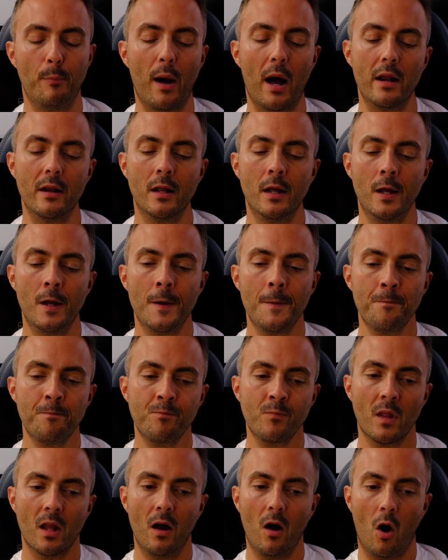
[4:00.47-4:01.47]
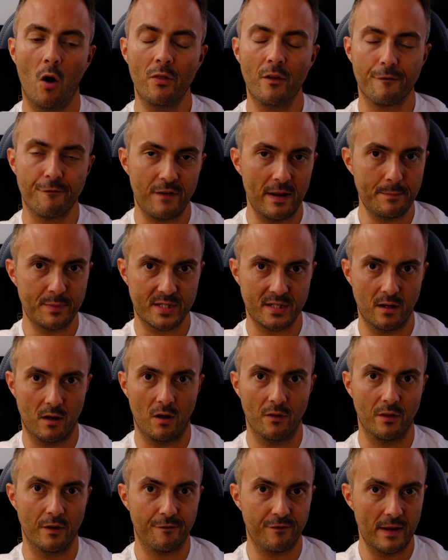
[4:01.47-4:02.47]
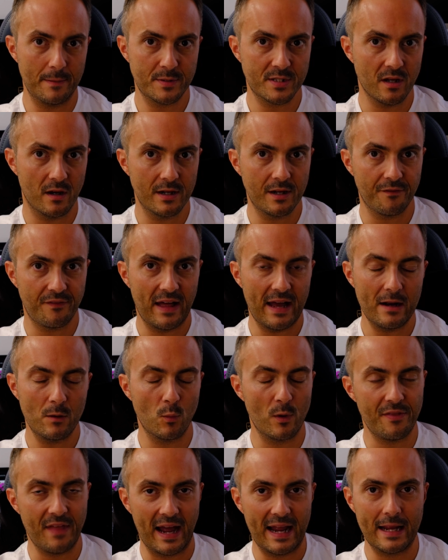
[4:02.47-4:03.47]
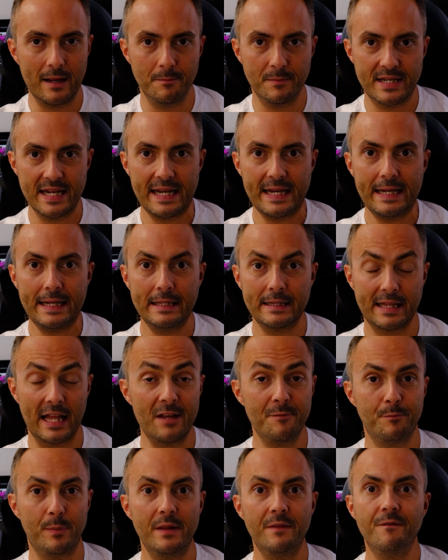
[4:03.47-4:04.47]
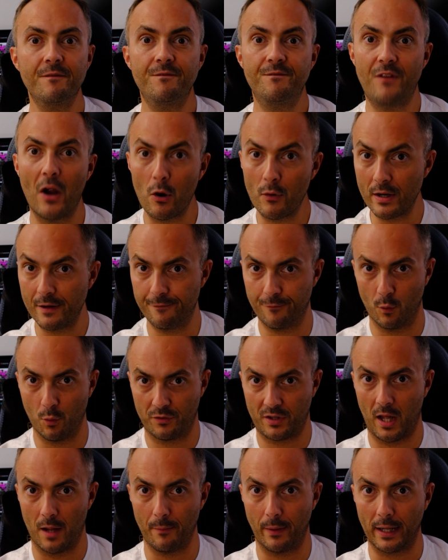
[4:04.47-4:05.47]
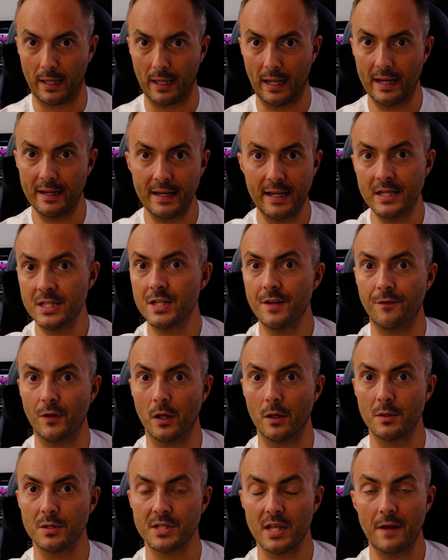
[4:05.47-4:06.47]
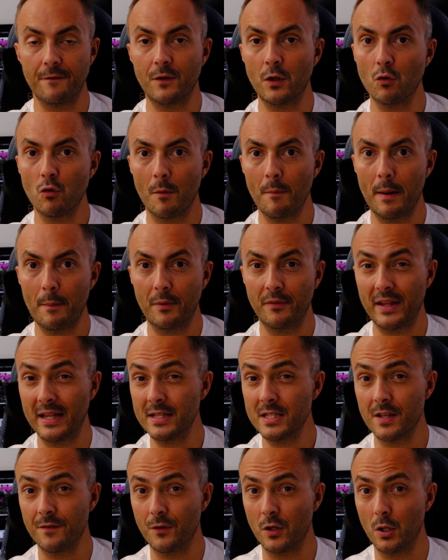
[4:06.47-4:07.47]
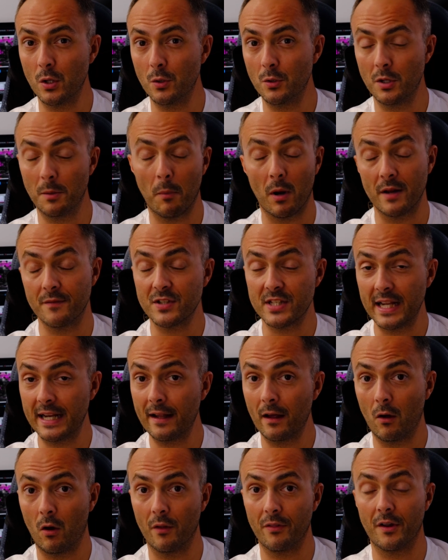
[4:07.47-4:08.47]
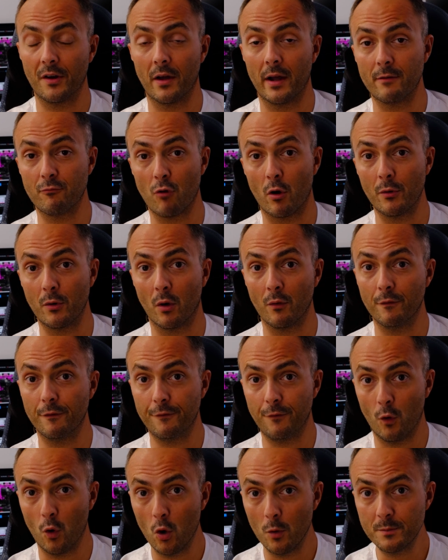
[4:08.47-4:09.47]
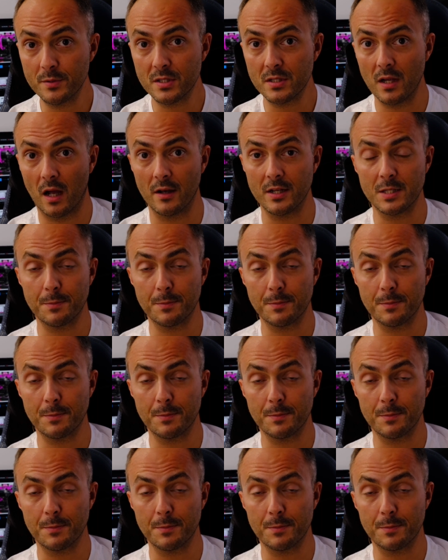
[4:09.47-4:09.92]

But on the flip side of that, with AMD, they've been very forthcoming in interviews. If you remember the interview, you might have seen it, or that I wrote on Forbes. I